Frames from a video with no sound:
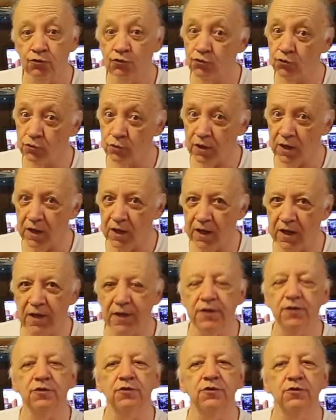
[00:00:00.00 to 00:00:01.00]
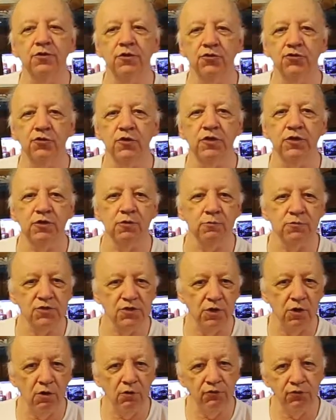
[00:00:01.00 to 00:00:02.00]
tried to treat
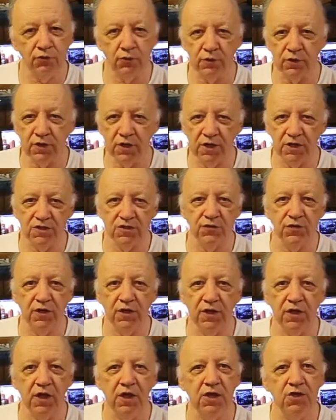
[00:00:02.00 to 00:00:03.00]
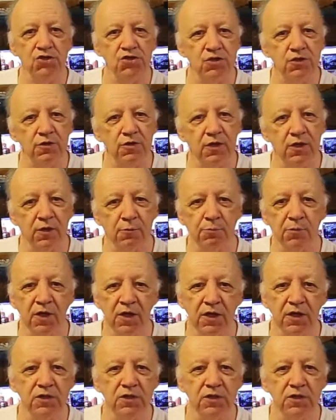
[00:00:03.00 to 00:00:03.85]
themselves to a nice vacation at my